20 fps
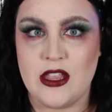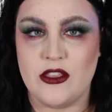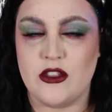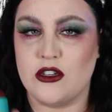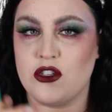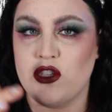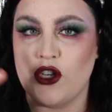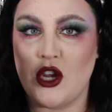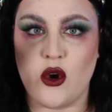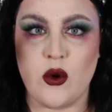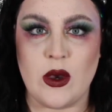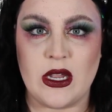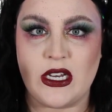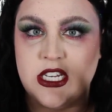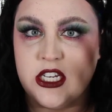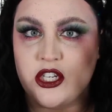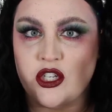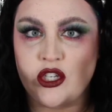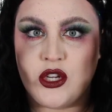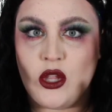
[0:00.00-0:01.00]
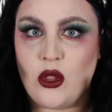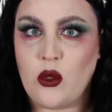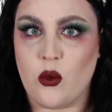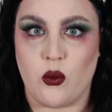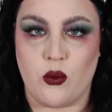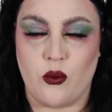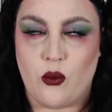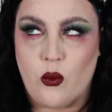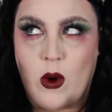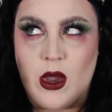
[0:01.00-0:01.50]
There's no
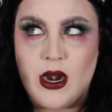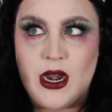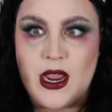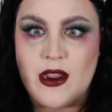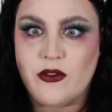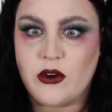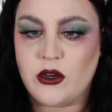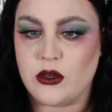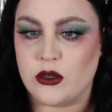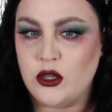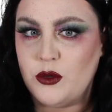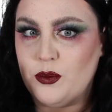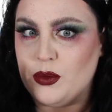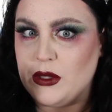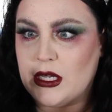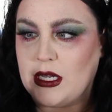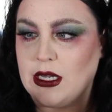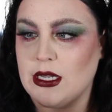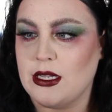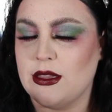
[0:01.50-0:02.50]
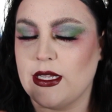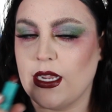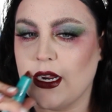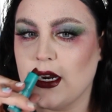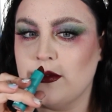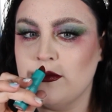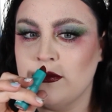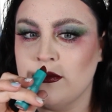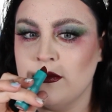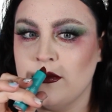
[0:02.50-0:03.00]
additional whatever hoopla in there.